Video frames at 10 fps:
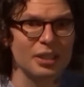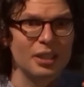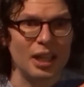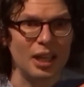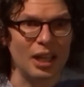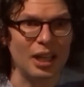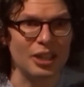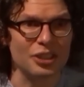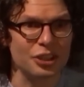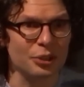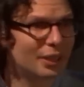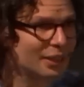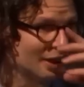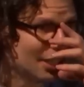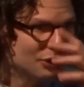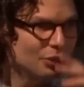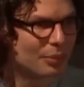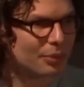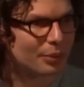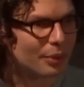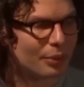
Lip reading: and during that trip that we were